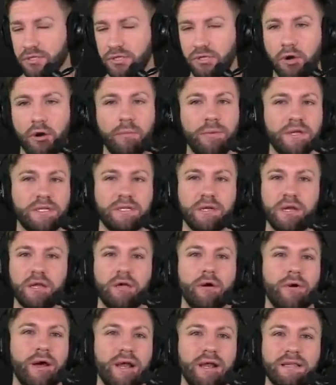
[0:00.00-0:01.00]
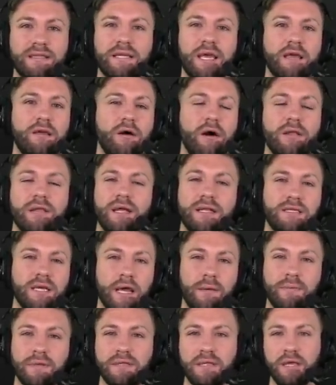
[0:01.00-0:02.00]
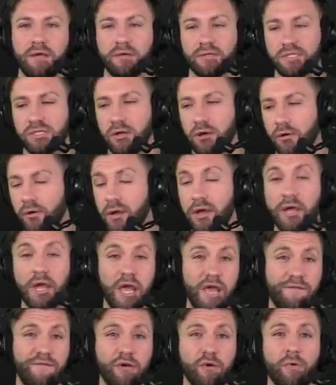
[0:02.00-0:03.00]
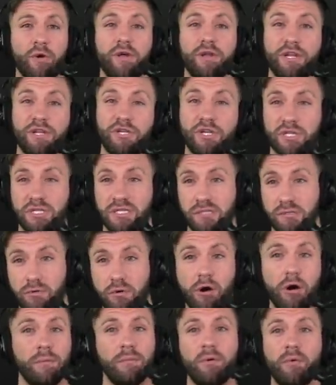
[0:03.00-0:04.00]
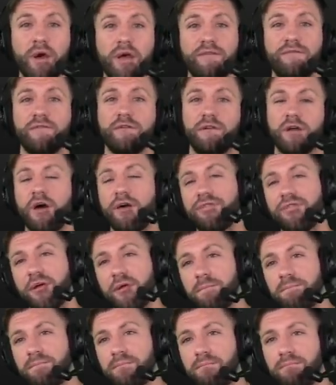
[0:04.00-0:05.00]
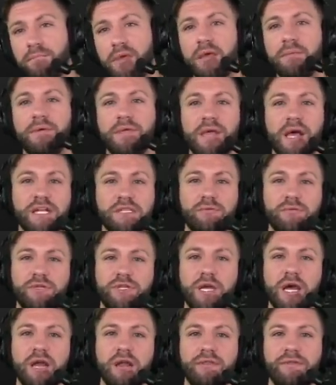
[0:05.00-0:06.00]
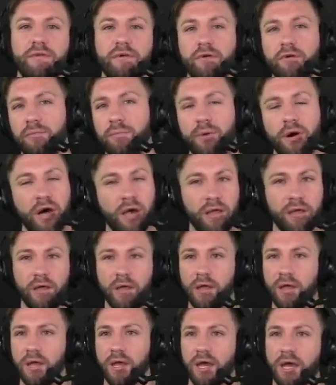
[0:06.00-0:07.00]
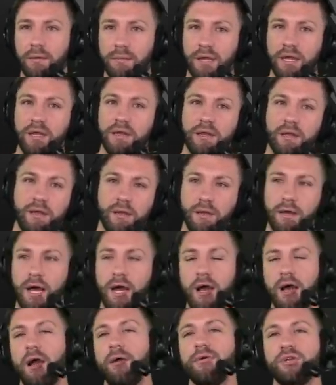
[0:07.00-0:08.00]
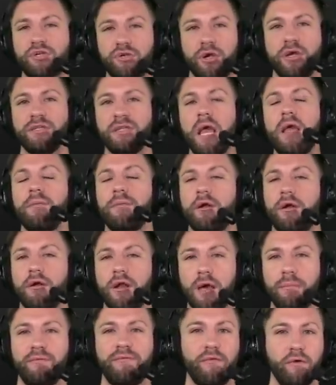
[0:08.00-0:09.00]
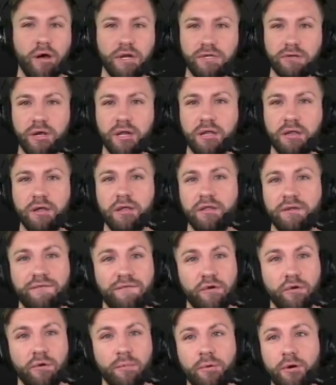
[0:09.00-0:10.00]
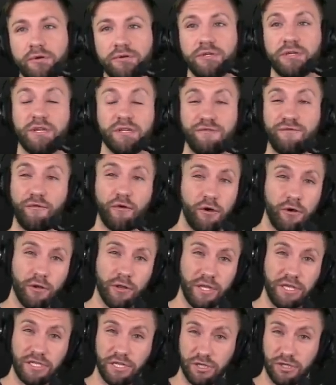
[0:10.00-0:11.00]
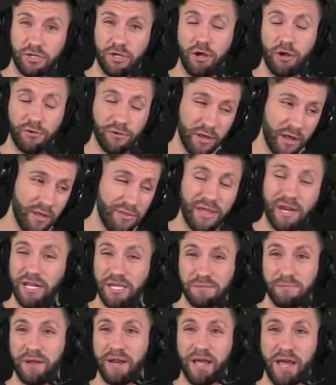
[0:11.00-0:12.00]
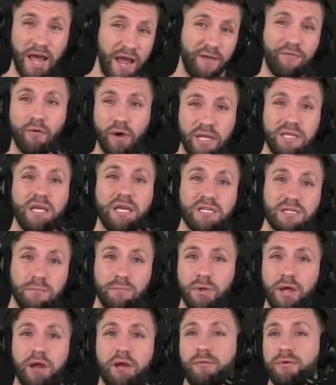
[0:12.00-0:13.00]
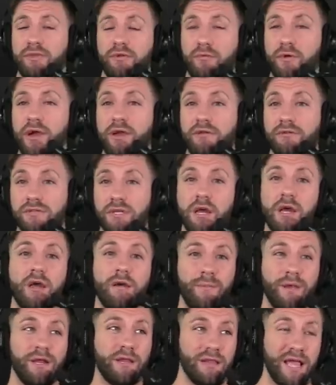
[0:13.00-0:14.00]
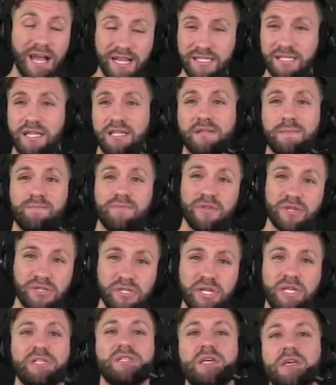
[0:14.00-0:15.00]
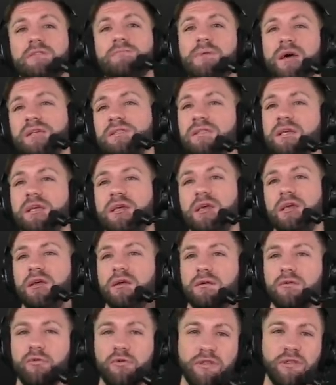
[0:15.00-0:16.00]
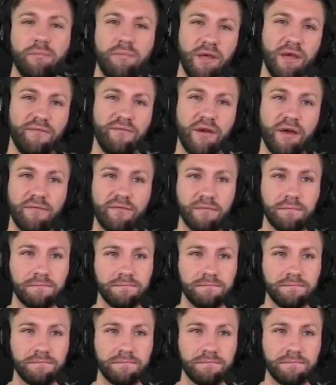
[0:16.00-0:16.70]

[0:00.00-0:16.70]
Nobody's going to go ahead and take on that type of deal. So if you're willing to just throw him away for nothing, maybe that's what you got to do. But I mean, I, I, would trade Damon Arnette before I trade Clelin Ferrell personally, because Ferrell at least has shown that he's been a halfway decent player with the Raiders. I mean, last season, the 16th best DE according to PFF.